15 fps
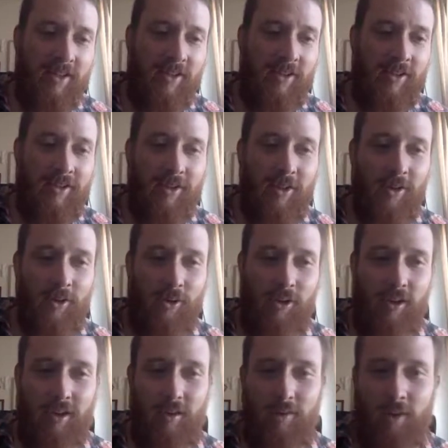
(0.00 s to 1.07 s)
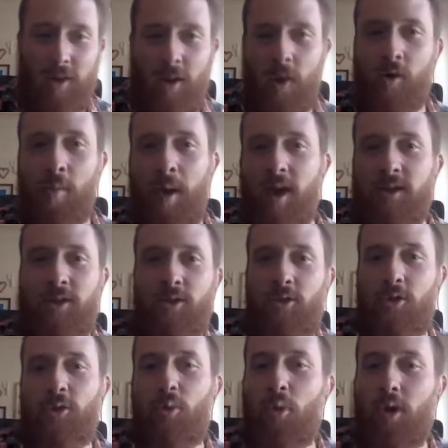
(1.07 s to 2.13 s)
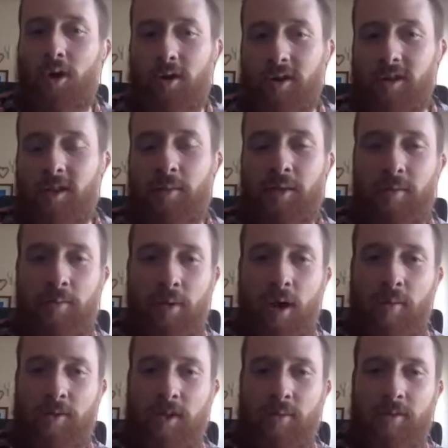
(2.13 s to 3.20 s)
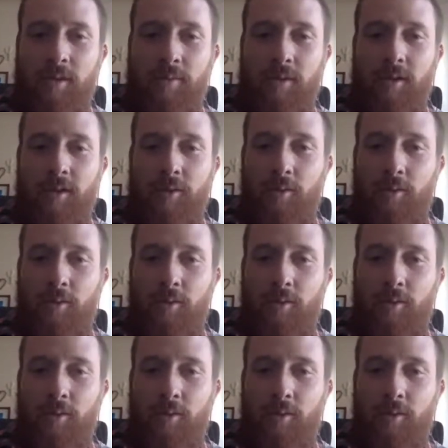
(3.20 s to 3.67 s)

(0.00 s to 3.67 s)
you're thinking of like, oh, imagine you're in Word and somebody props up something.